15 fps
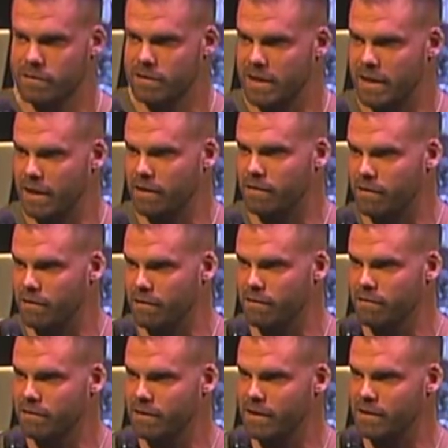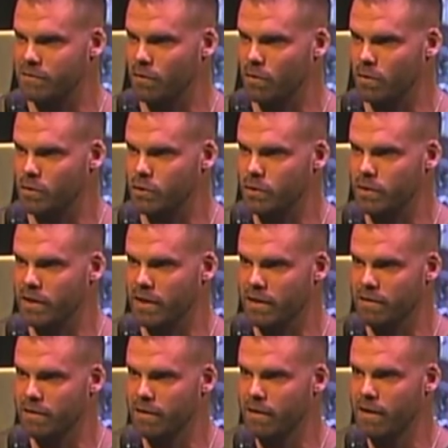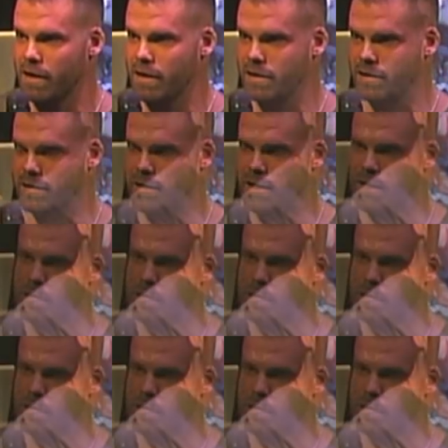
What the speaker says: to get the kids' photo shoot done. The day